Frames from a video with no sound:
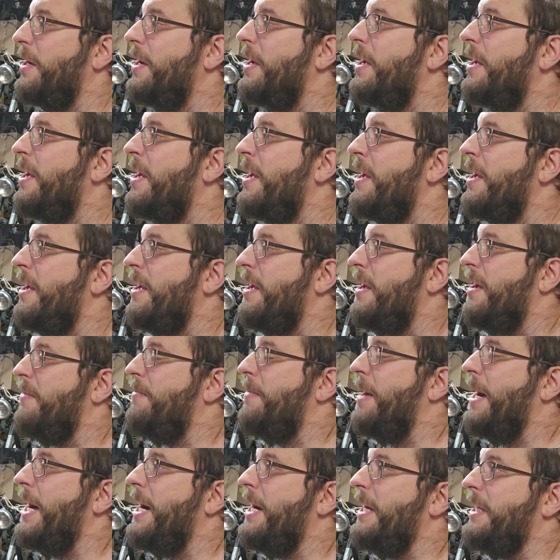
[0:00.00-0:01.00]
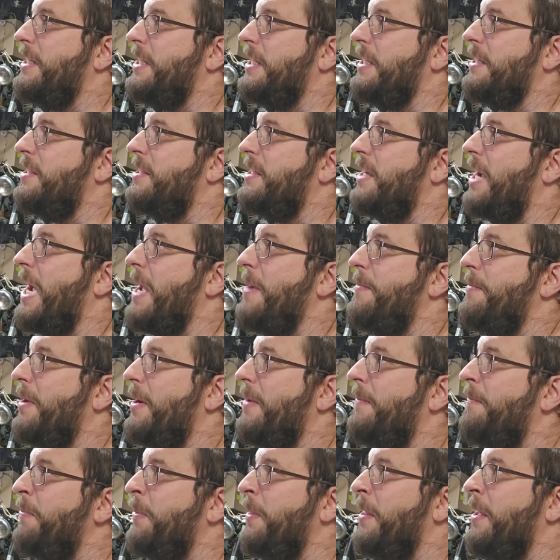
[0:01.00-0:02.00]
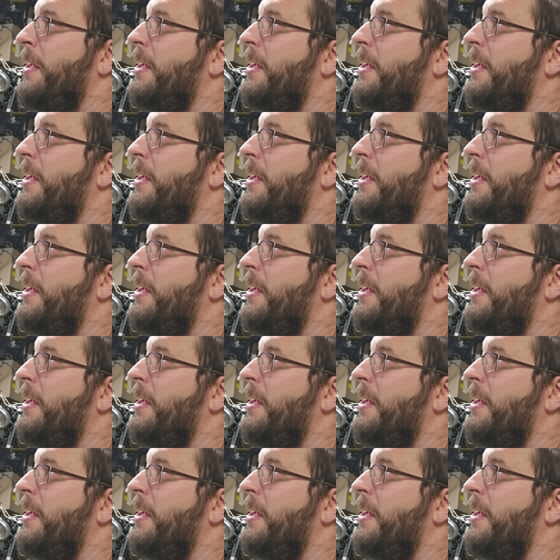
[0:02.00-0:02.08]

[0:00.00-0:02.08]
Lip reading: it, of my hunting site. But